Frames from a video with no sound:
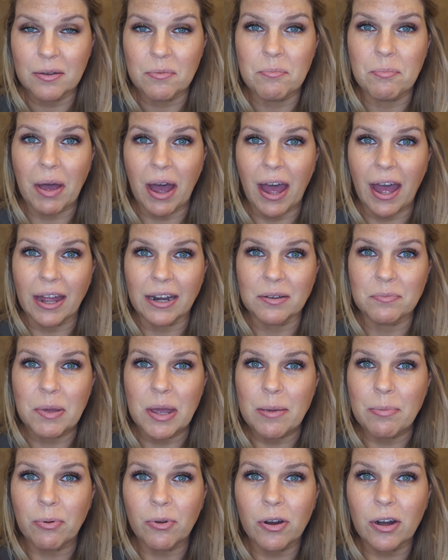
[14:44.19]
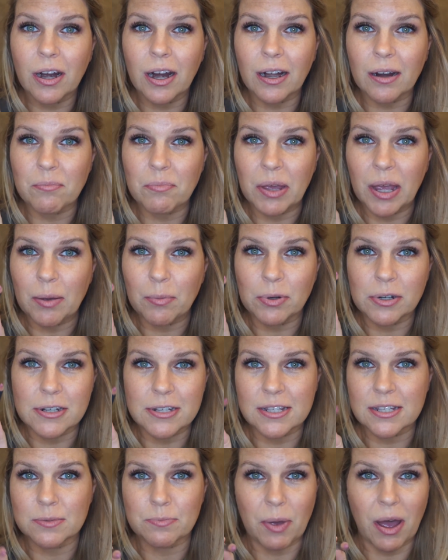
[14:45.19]
but people are gonna be able to
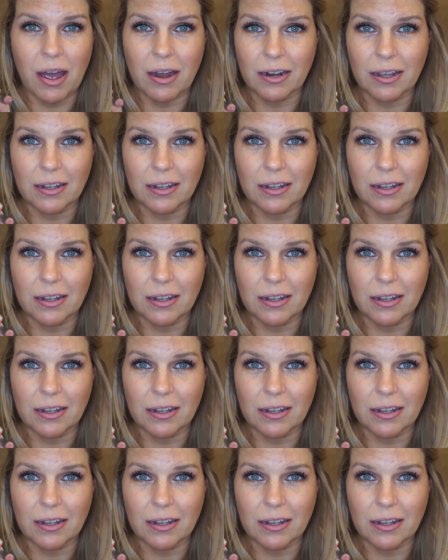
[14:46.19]
spot